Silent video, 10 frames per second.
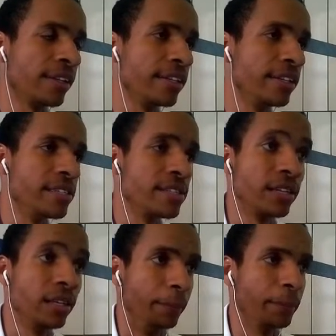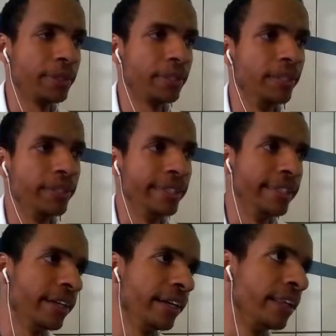it's a loop. Okay,
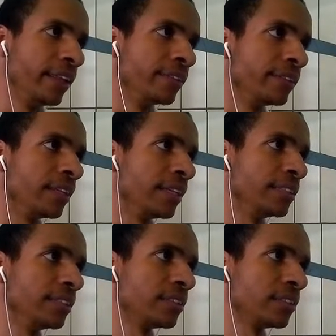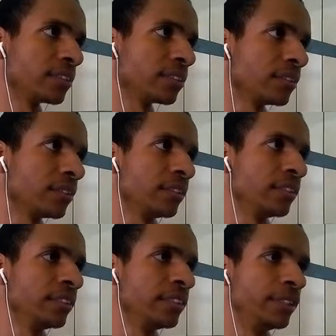and let's
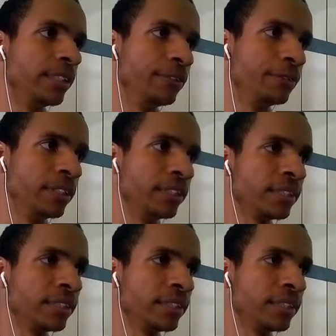save it